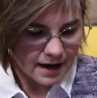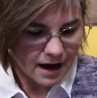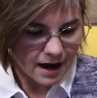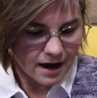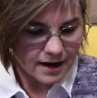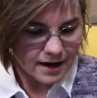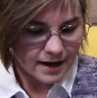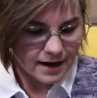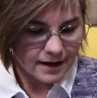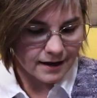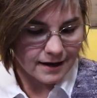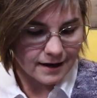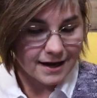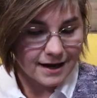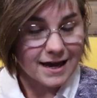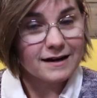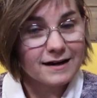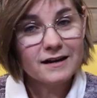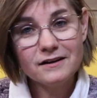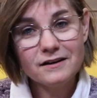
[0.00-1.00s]

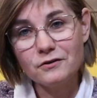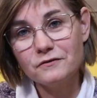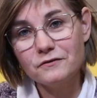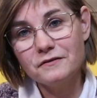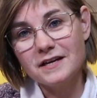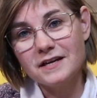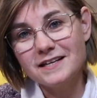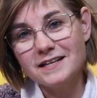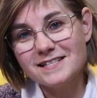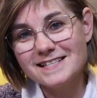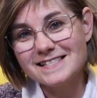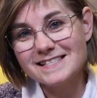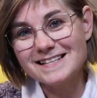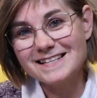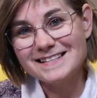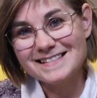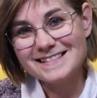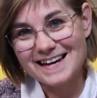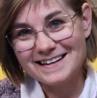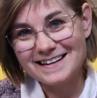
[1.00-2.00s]
And I don't think she's
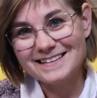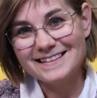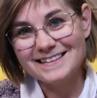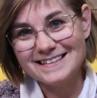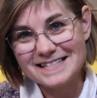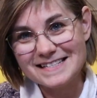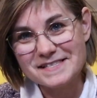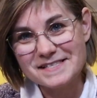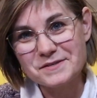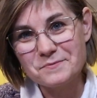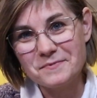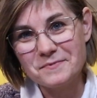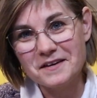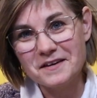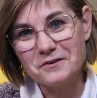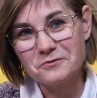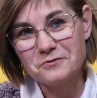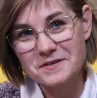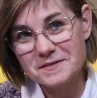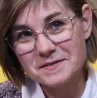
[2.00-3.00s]
intended this to be a
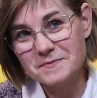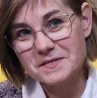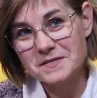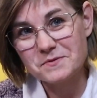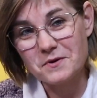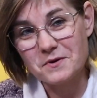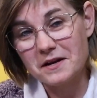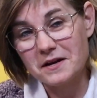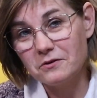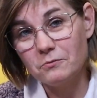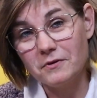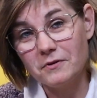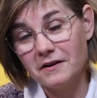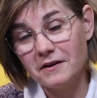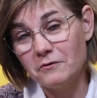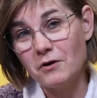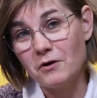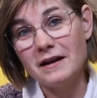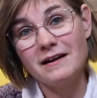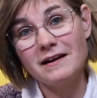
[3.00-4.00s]
Christmas sweater, but
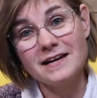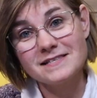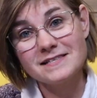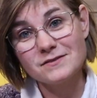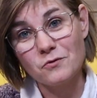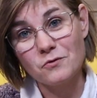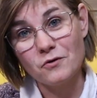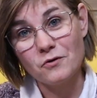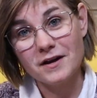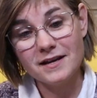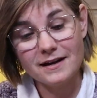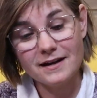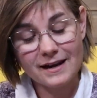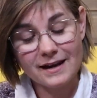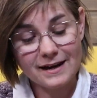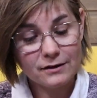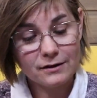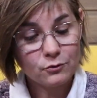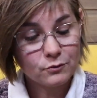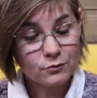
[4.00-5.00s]
when I saw it
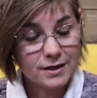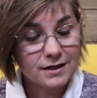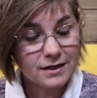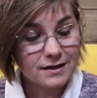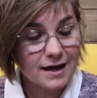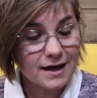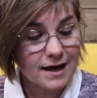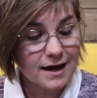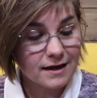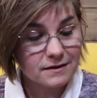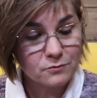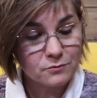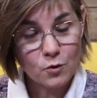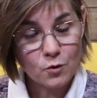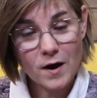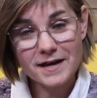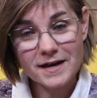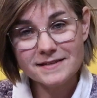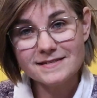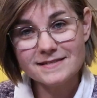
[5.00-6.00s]
in green and
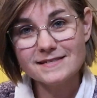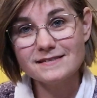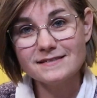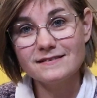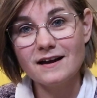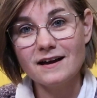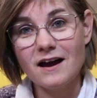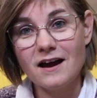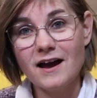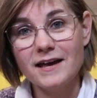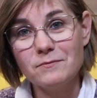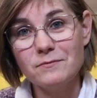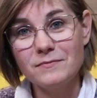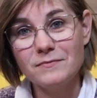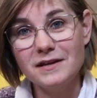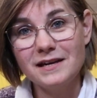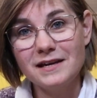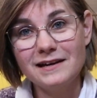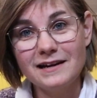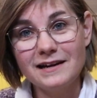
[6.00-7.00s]
white, I
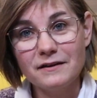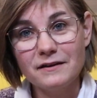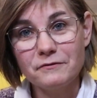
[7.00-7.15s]
immediately